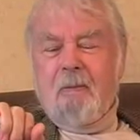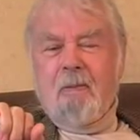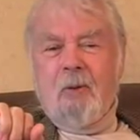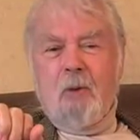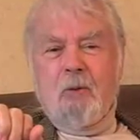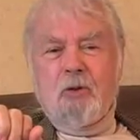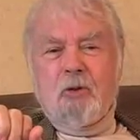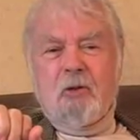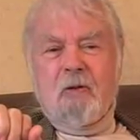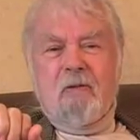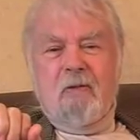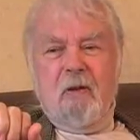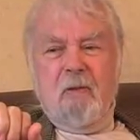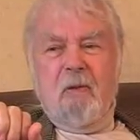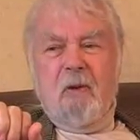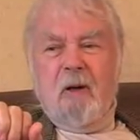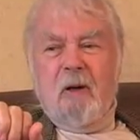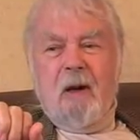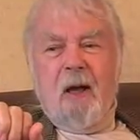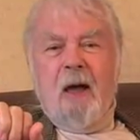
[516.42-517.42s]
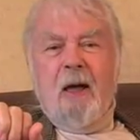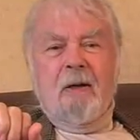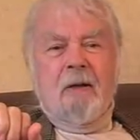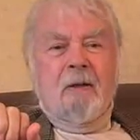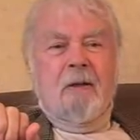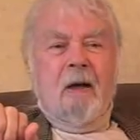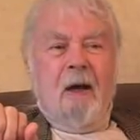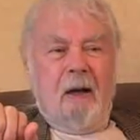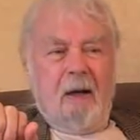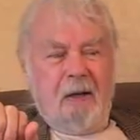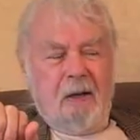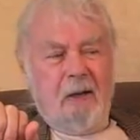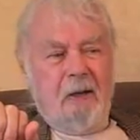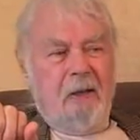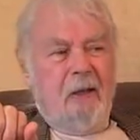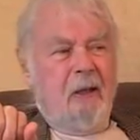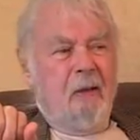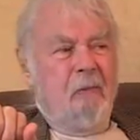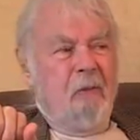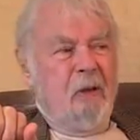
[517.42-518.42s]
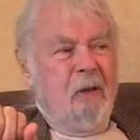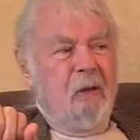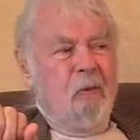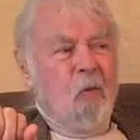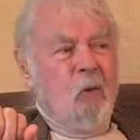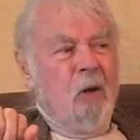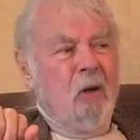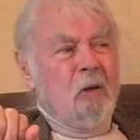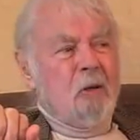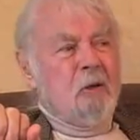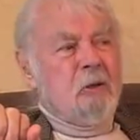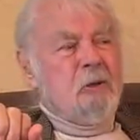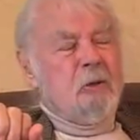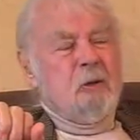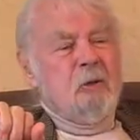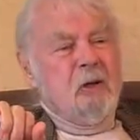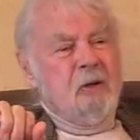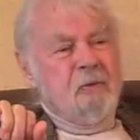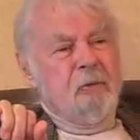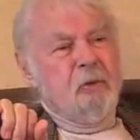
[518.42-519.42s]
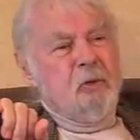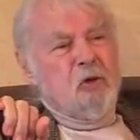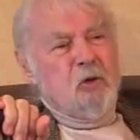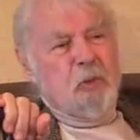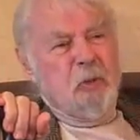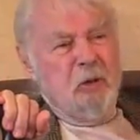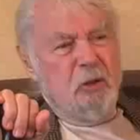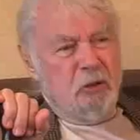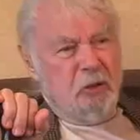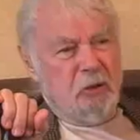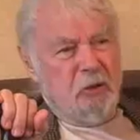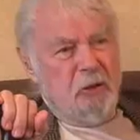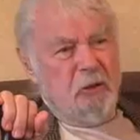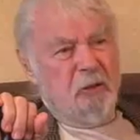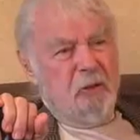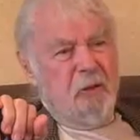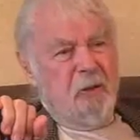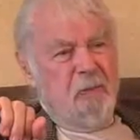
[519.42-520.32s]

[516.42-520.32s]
Most of them are Anunnaki. They may 1 or 2 different species